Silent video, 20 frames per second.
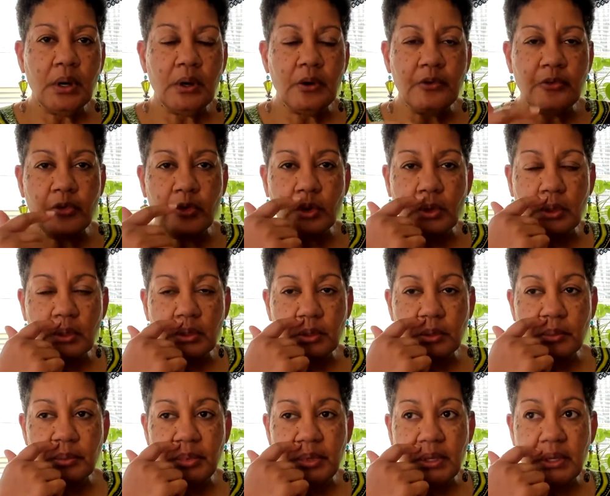for a
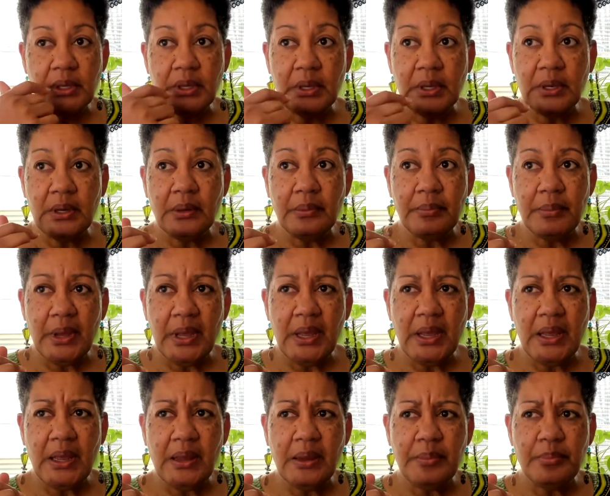little bit, and it
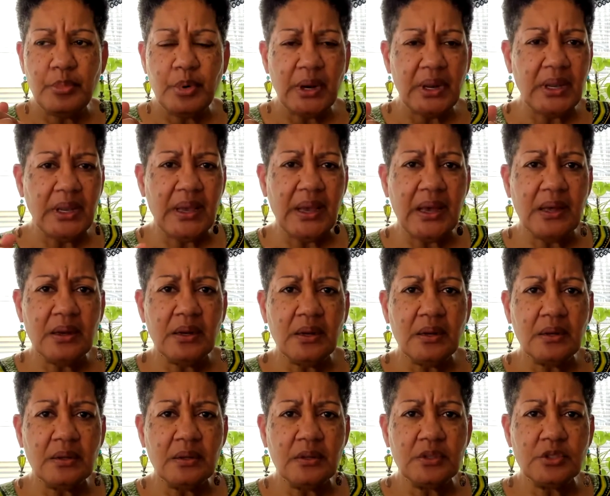may break you out in
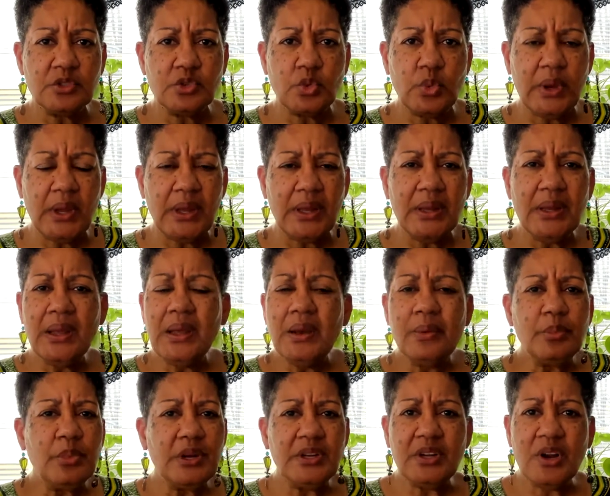a little sweat,
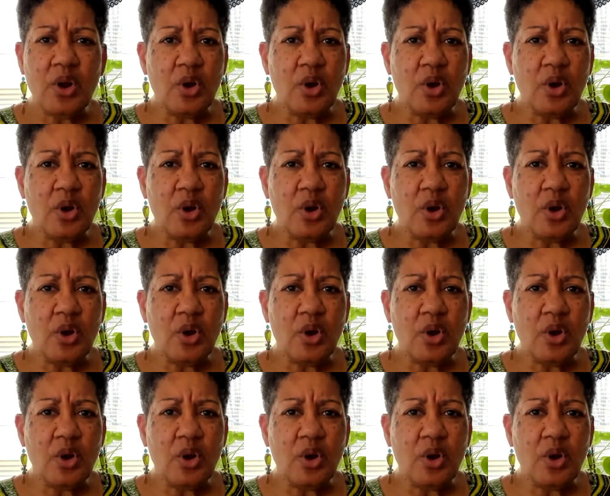but it